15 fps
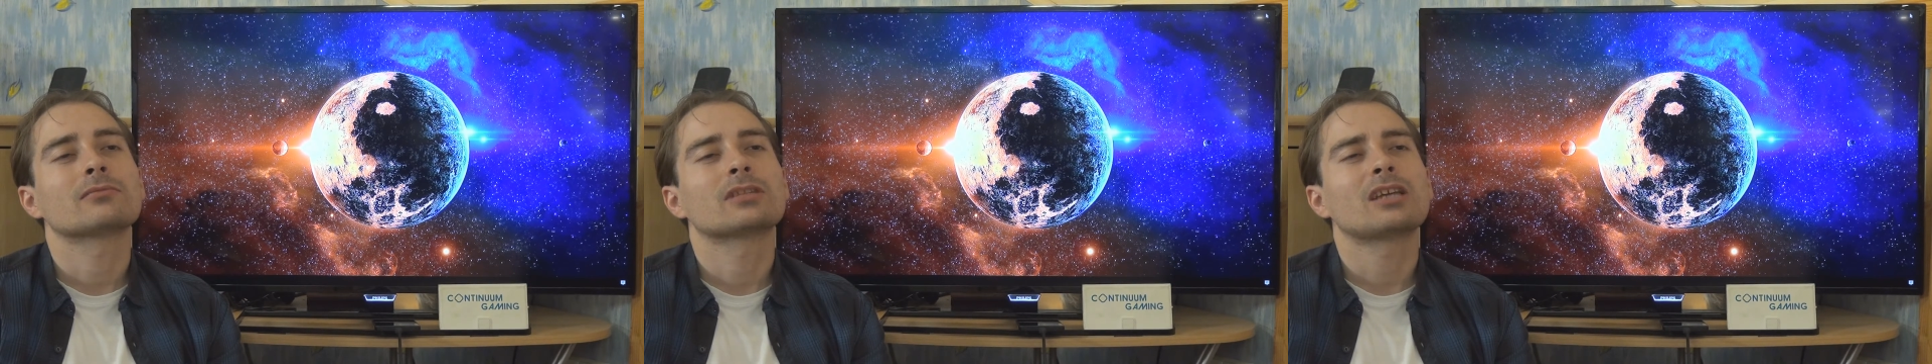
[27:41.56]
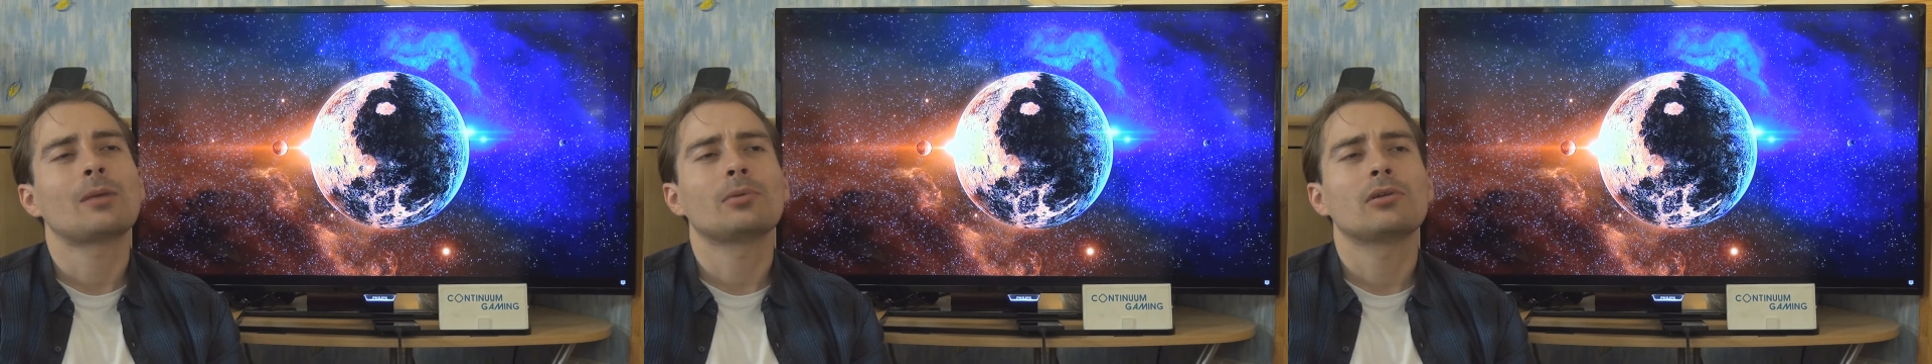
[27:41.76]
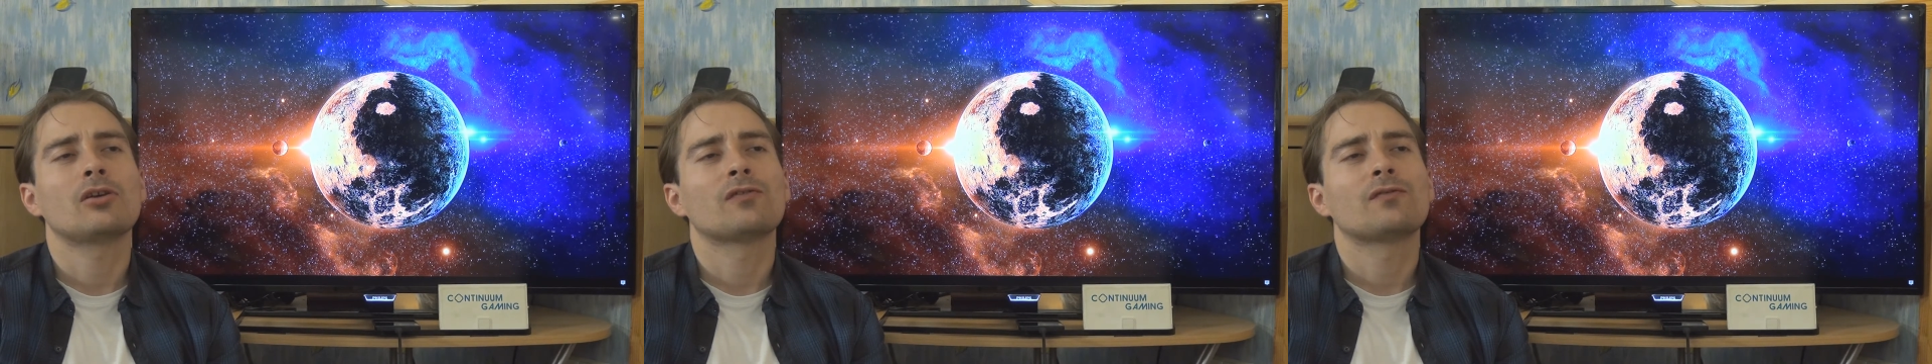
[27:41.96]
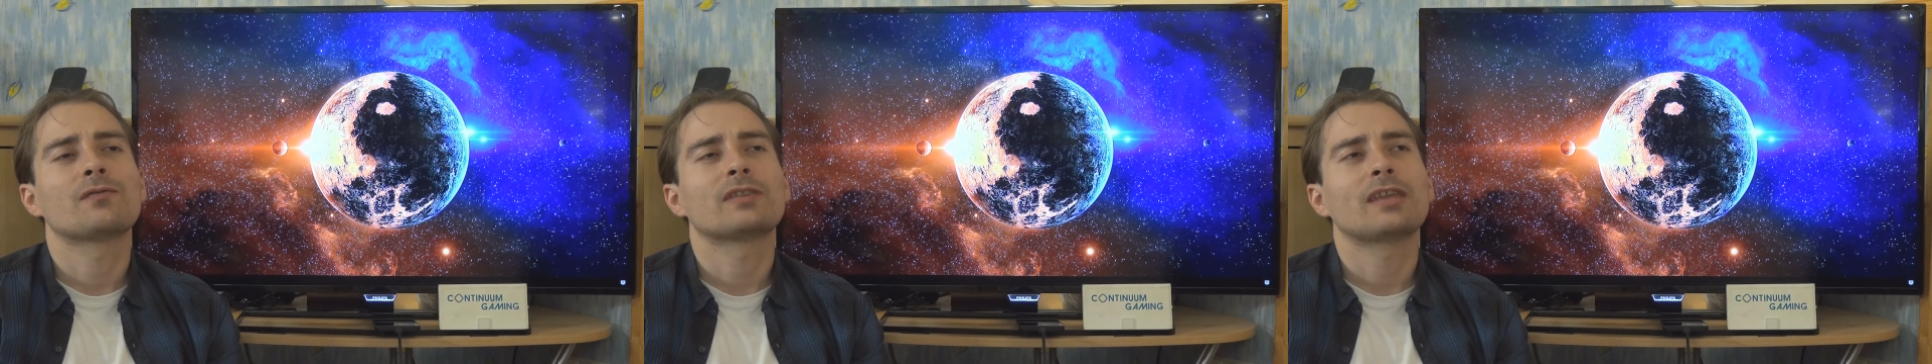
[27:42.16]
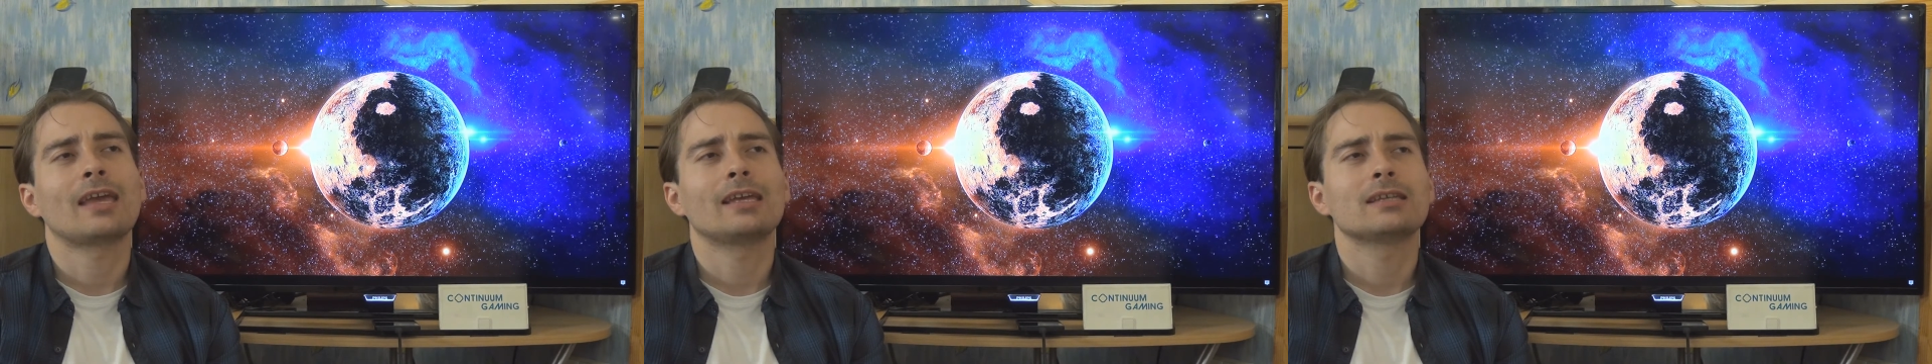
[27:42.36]
couple
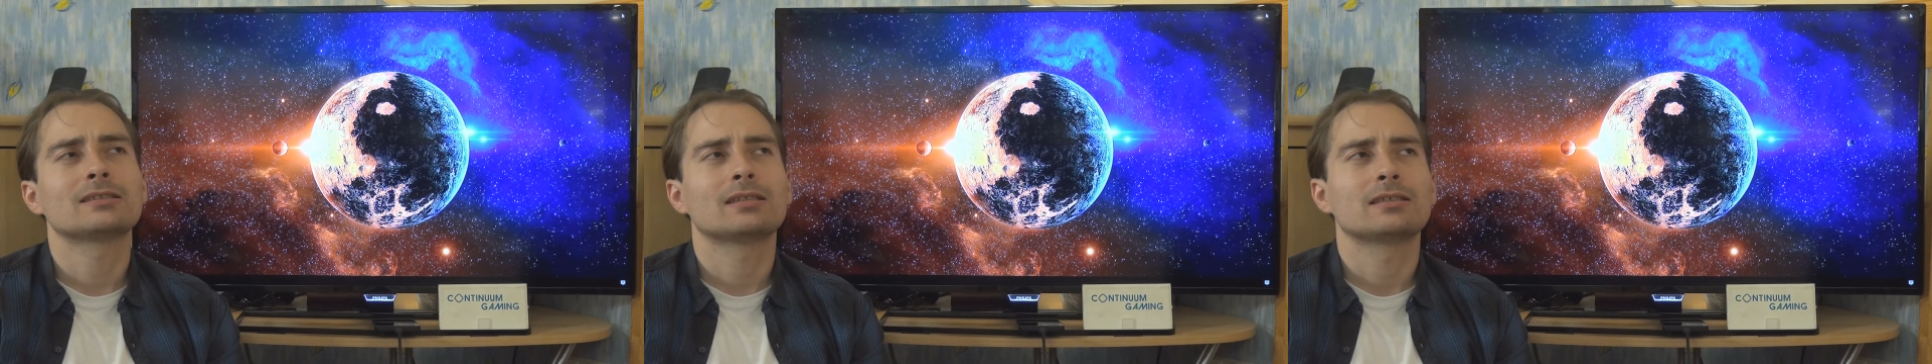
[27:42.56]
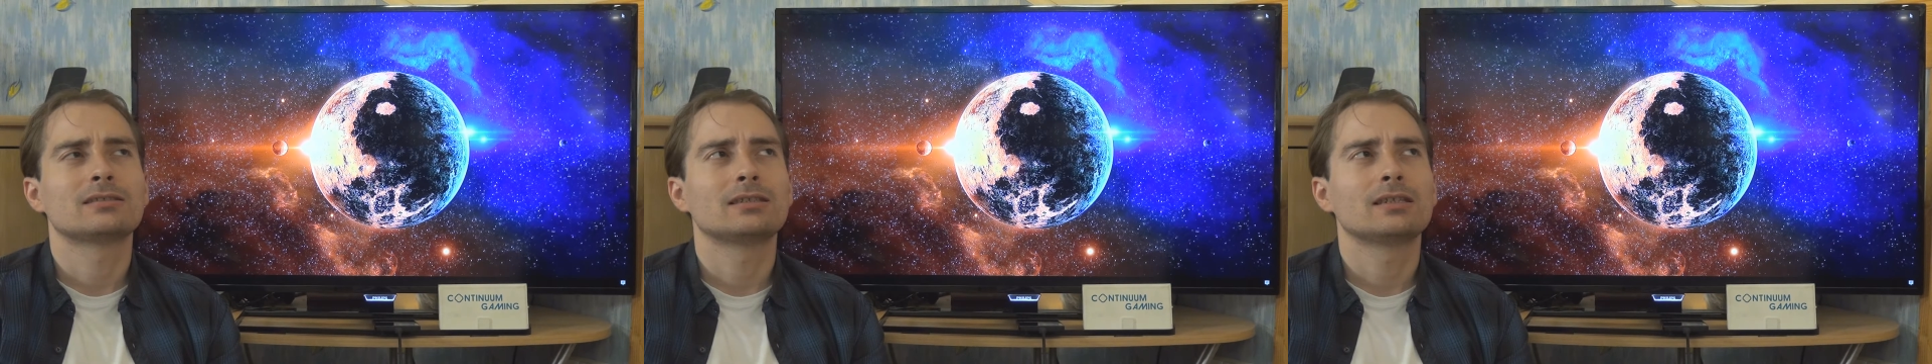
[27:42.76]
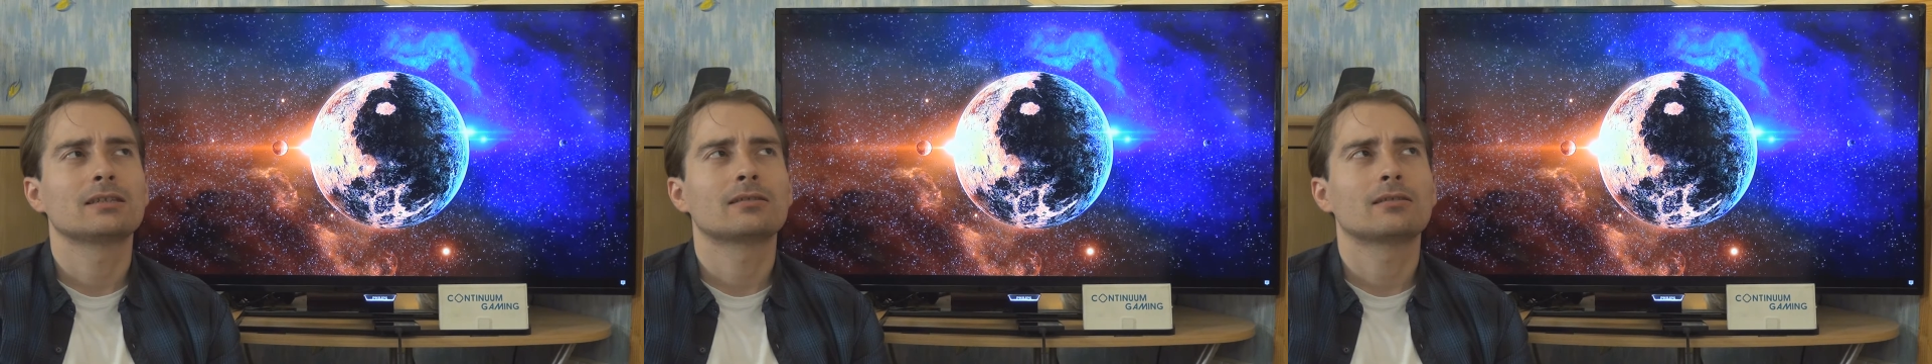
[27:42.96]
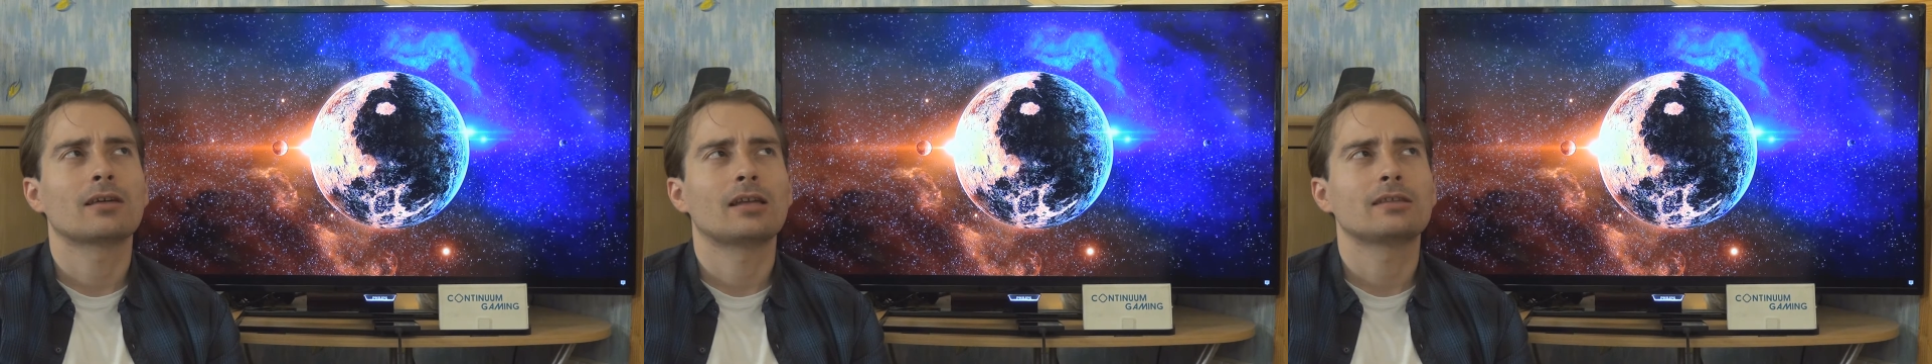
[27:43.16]
of days, I think